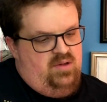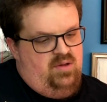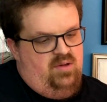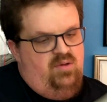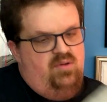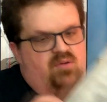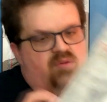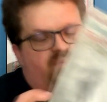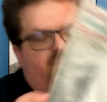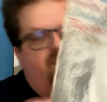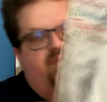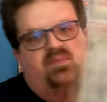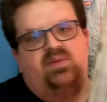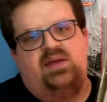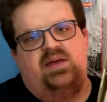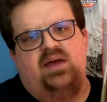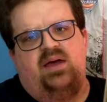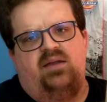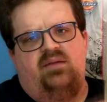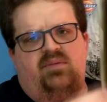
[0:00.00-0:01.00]
Ooh,
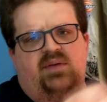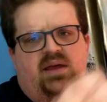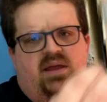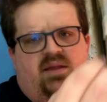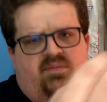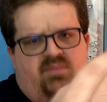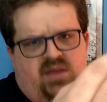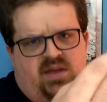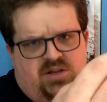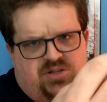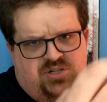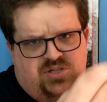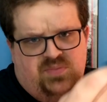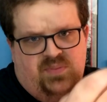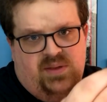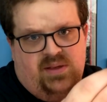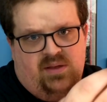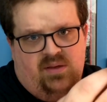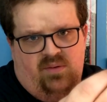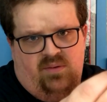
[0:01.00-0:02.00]
we got a major
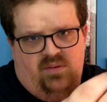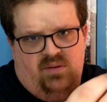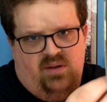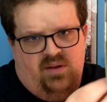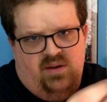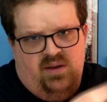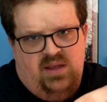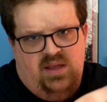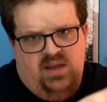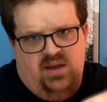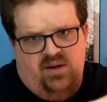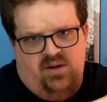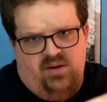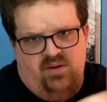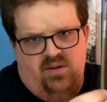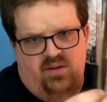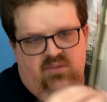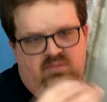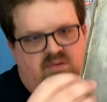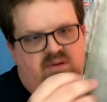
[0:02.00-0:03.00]
split going on
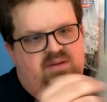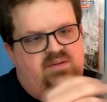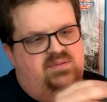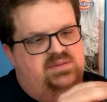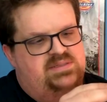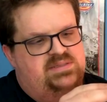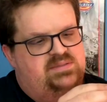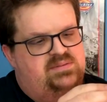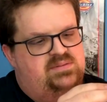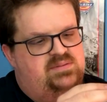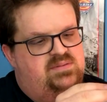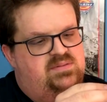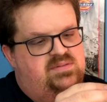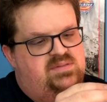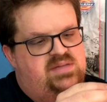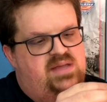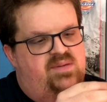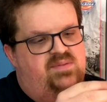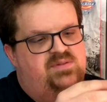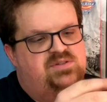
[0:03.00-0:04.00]
here. Ooh, I don't want
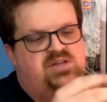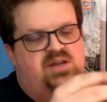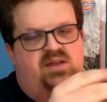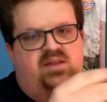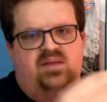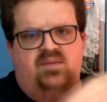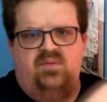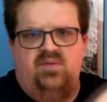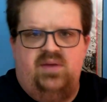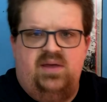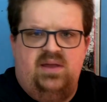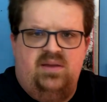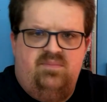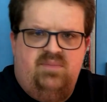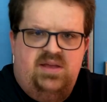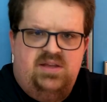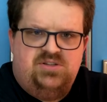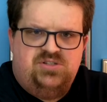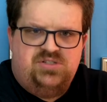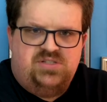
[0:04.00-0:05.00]
to damage anything, but we got a
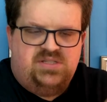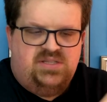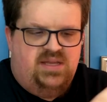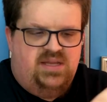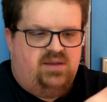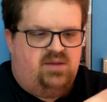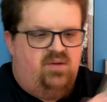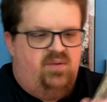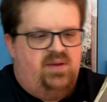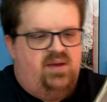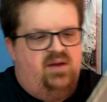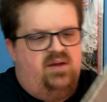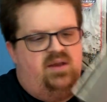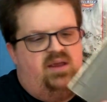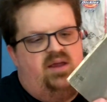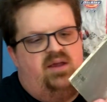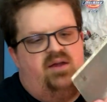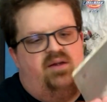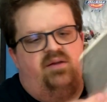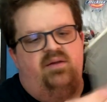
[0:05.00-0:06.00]
major split going on
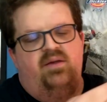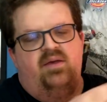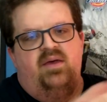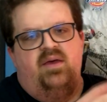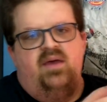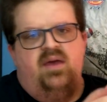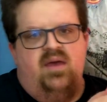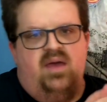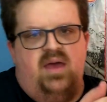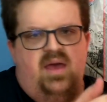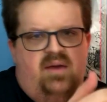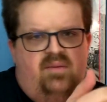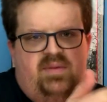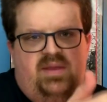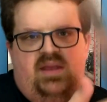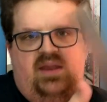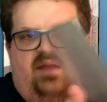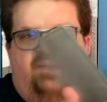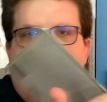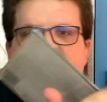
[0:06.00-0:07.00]
here. And we
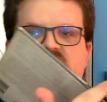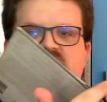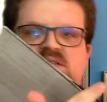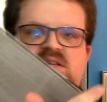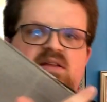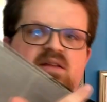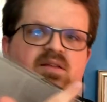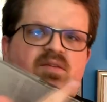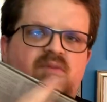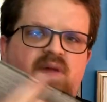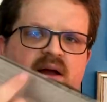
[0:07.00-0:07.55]
can even see that the